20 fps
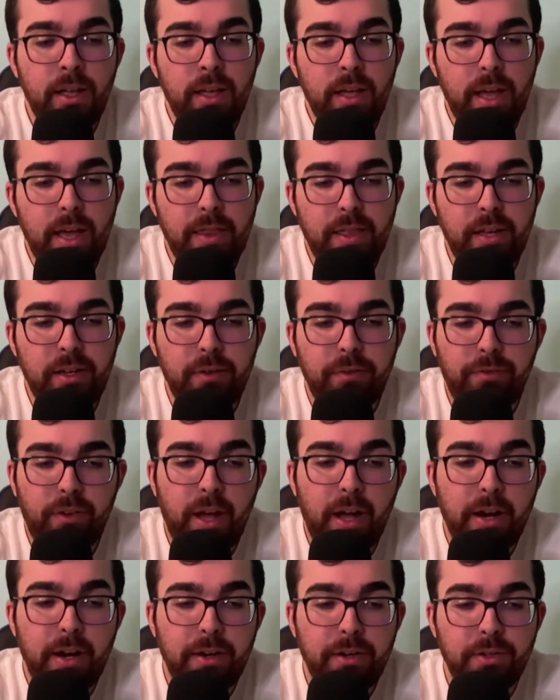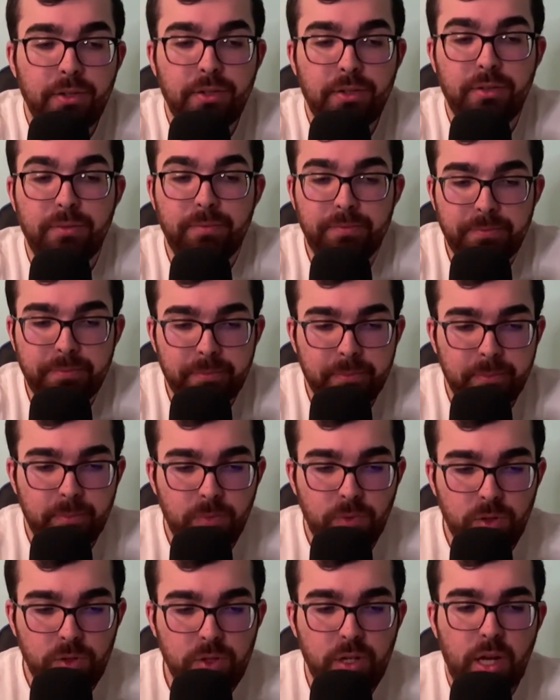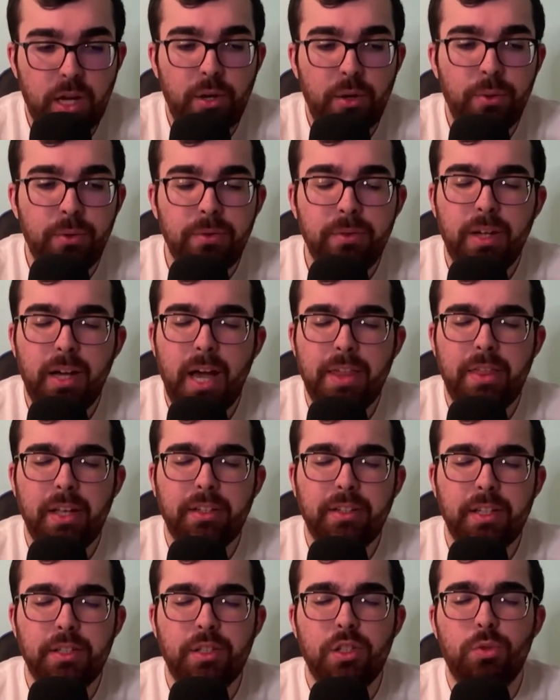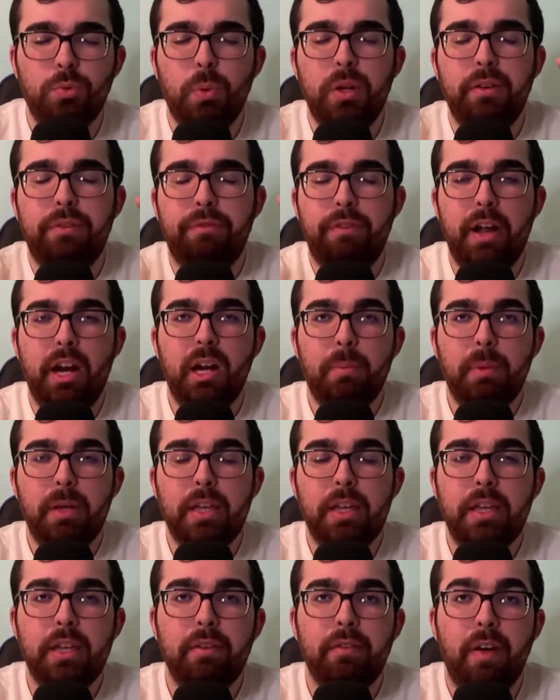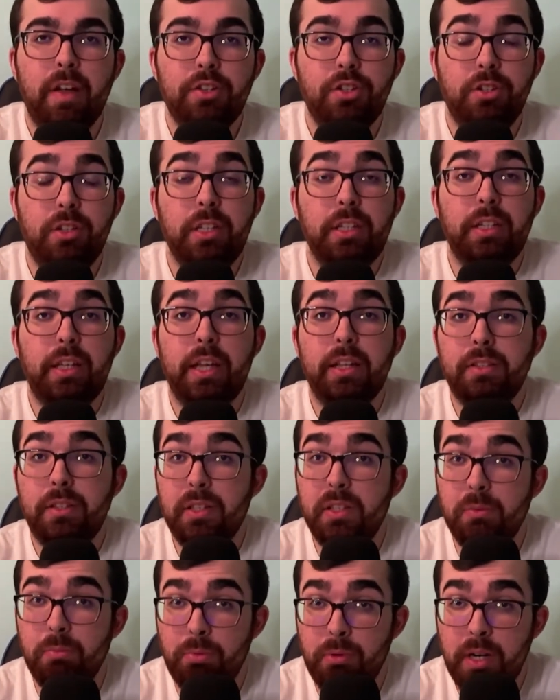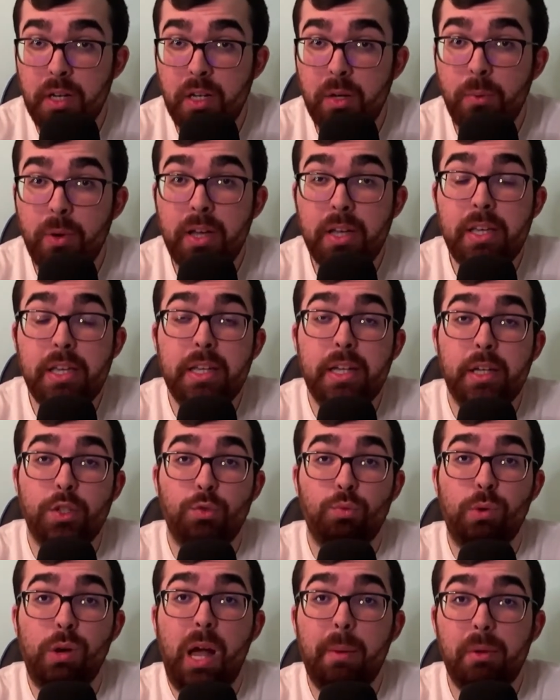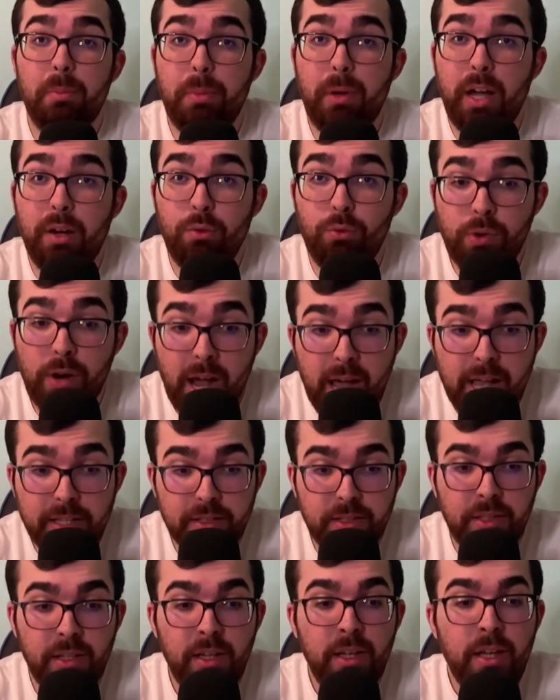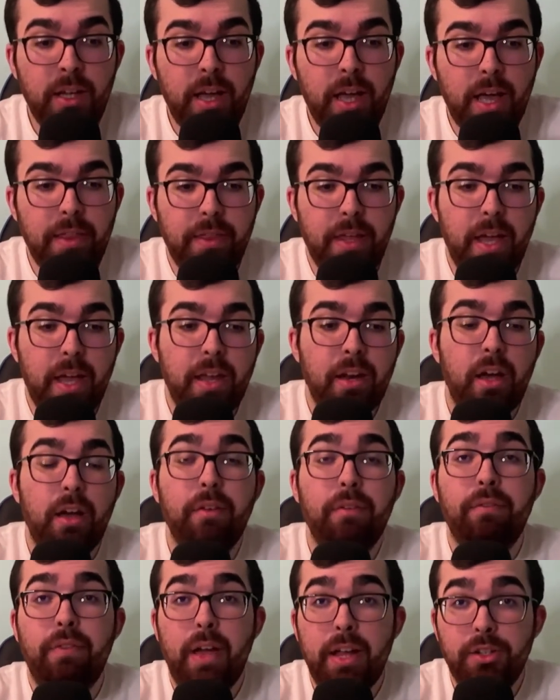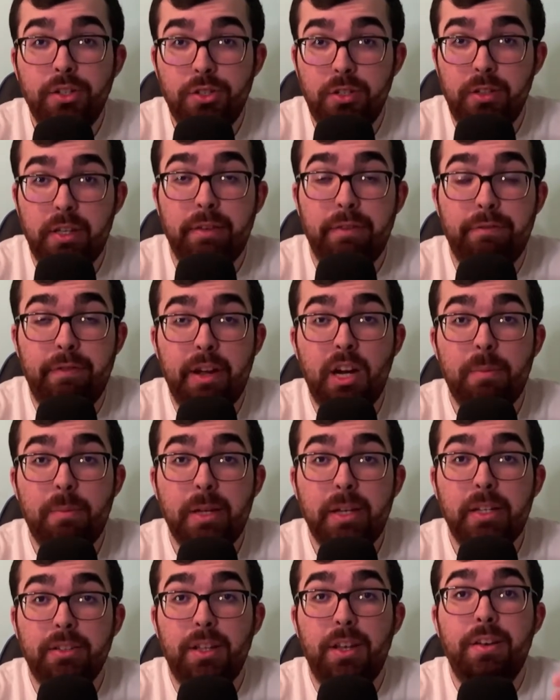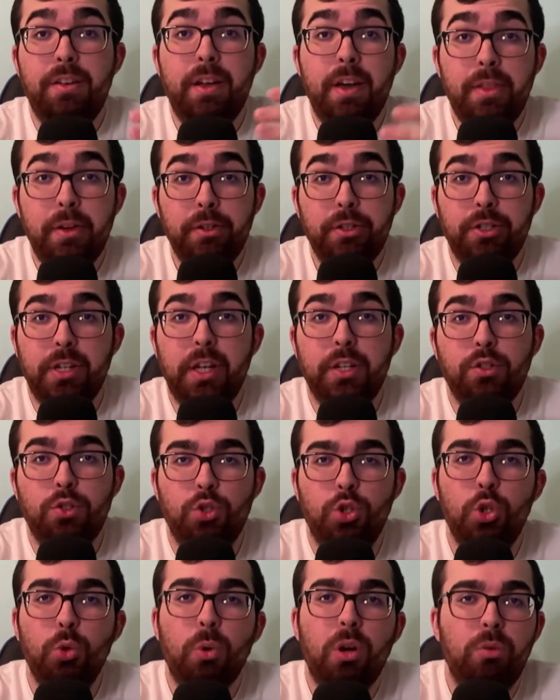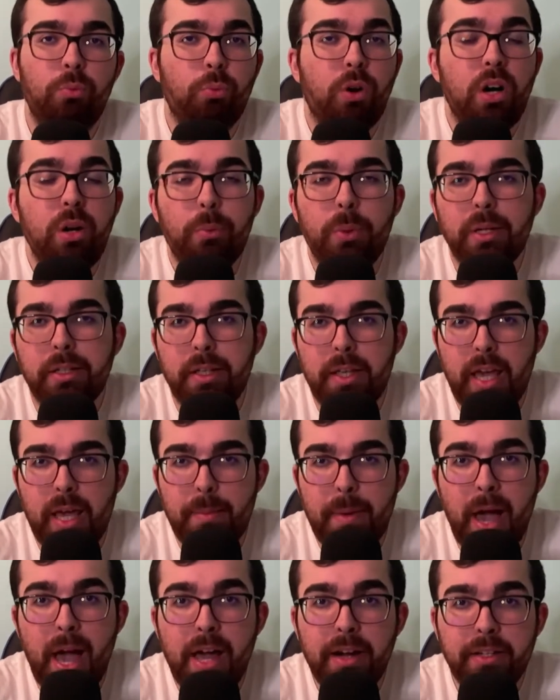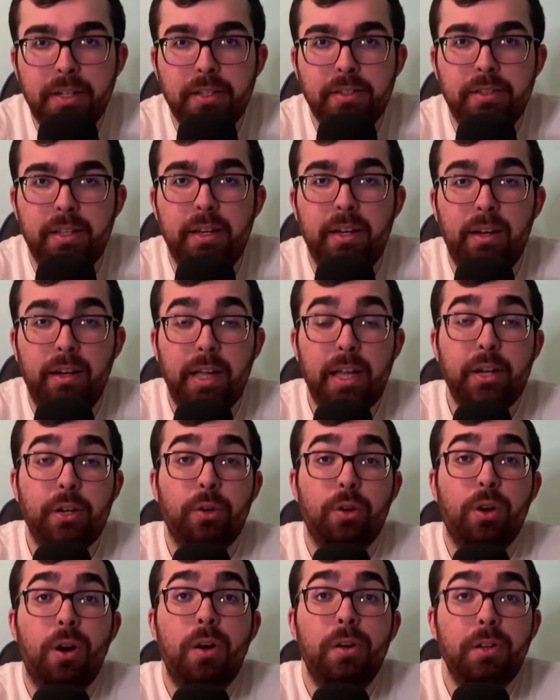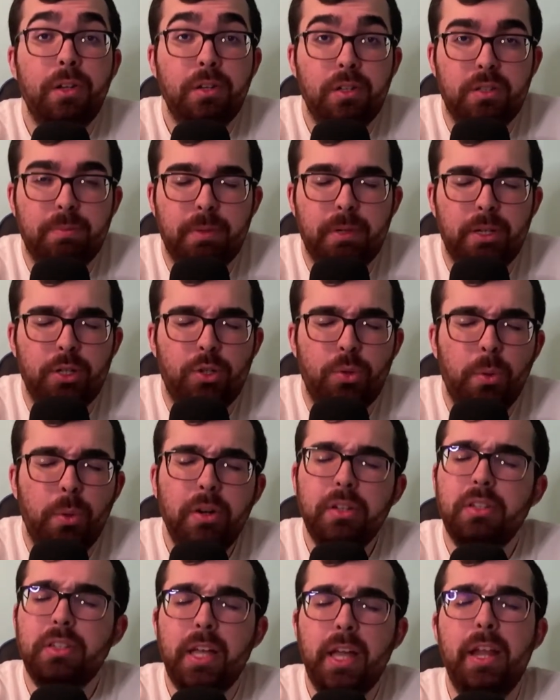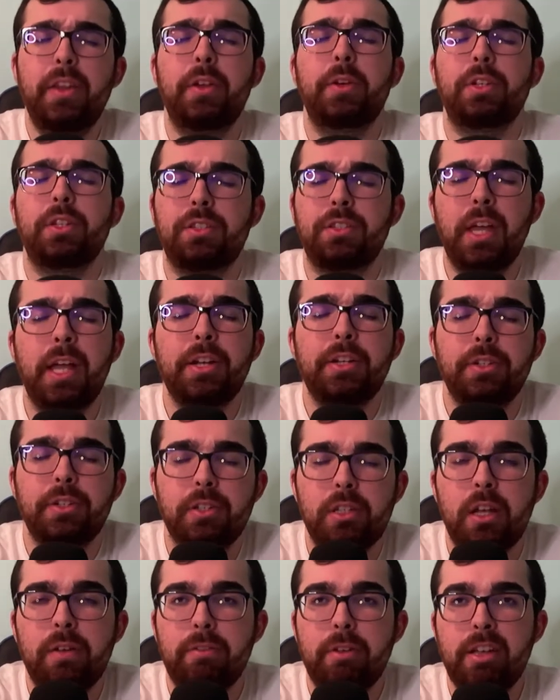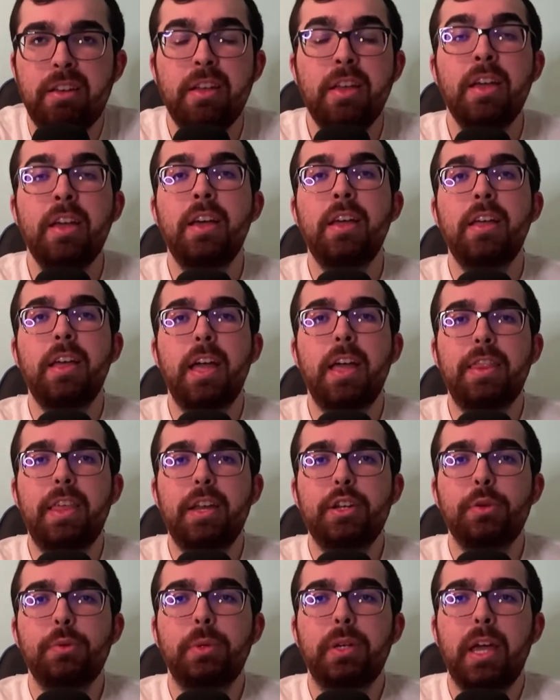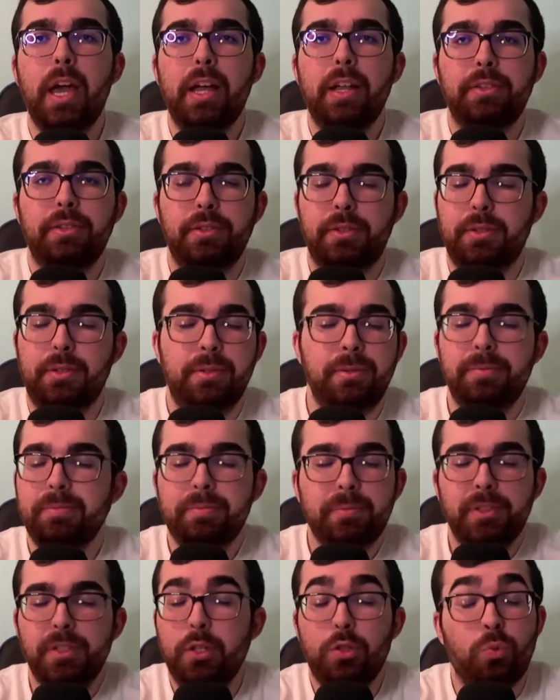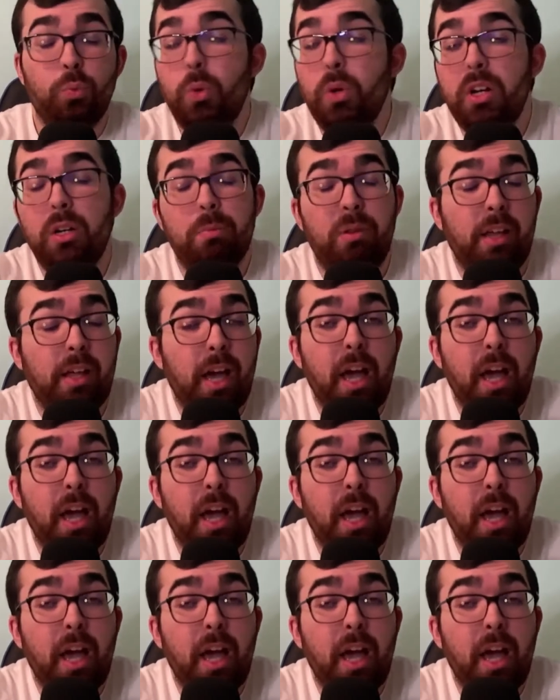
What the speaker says: And then the Flyers, you know, I think this is when Farabee, he eventually gets his breakaway. He gets robbed by Rask. And then eventually Farabee gets another chance, 2-on-1 with Cam Atkinson later on in this period. Towards the end, there's stages of it. And then you get this weird play.